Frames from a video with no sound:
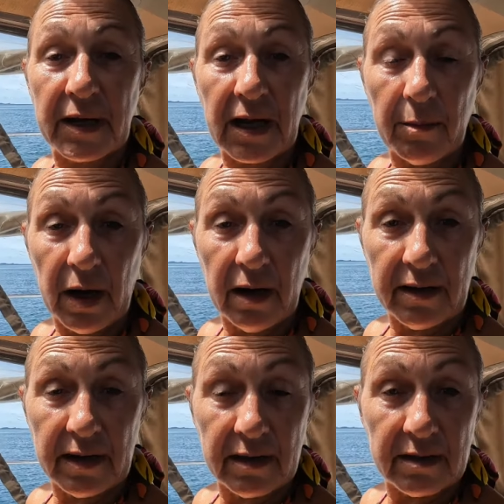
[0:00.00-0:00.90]
pick up
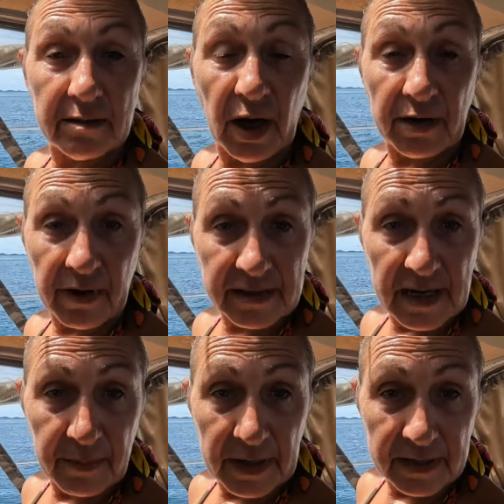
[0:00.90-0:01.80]
my migraine
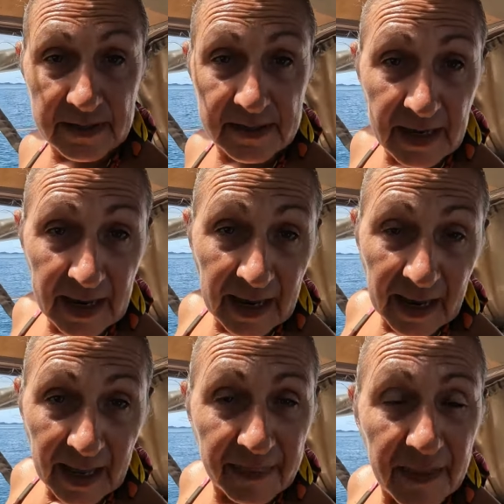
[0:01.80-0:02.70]
tablets.
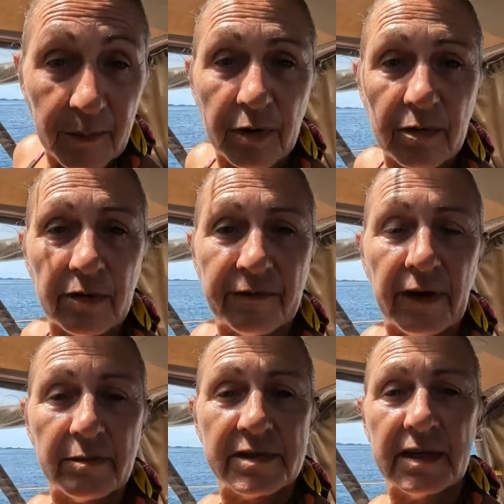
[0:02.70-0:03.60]
And then we're off
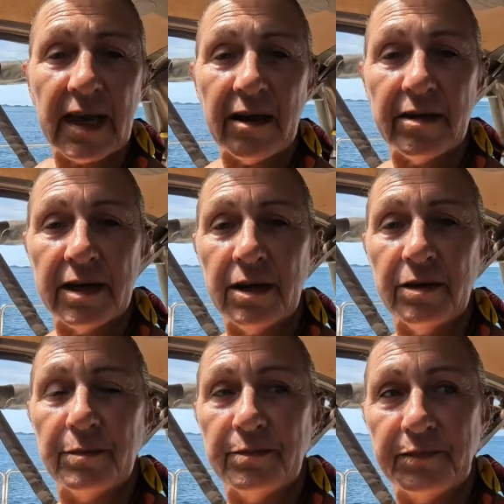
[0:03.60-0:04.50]
up to
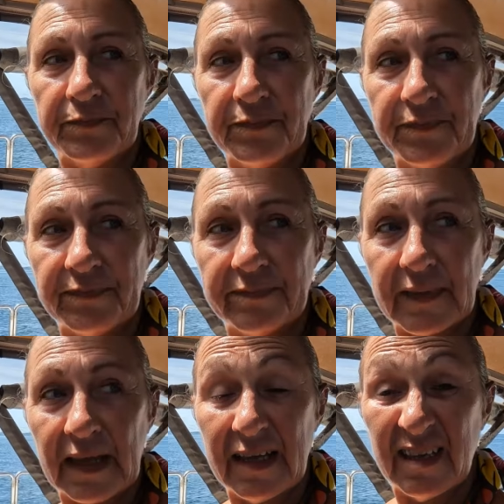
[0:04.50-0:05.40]
Carriacou.
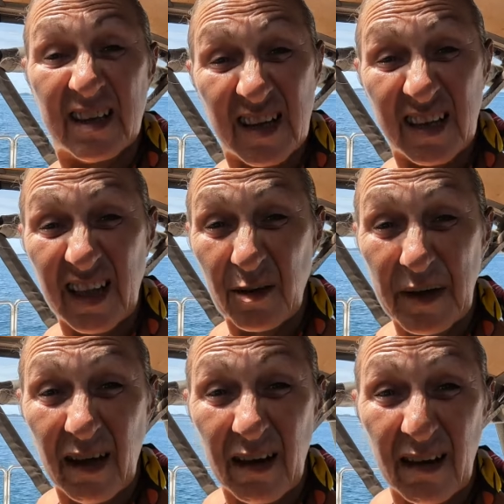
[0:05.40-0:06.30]
And that'll
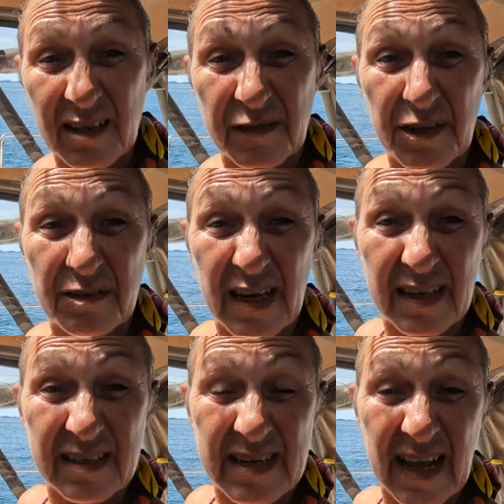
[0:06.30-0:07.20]
be our last few
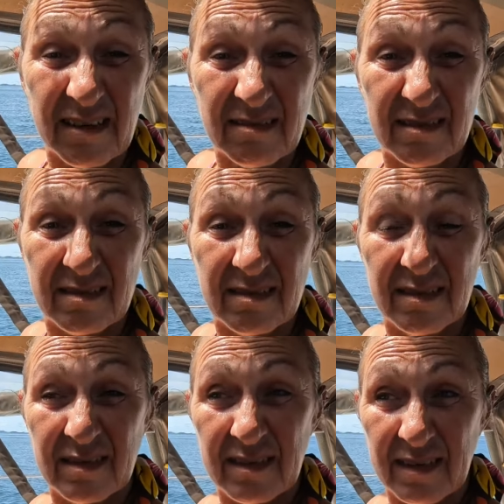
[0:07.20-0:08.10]
days now
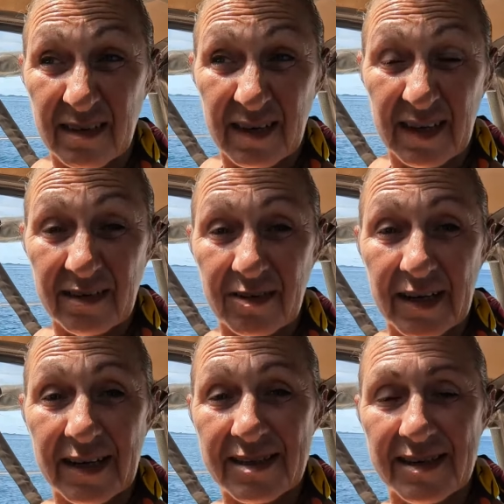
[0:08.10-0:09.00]
in
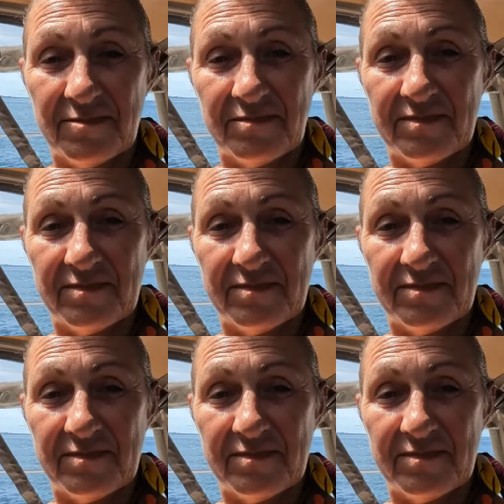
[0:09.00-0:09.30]
Grenada.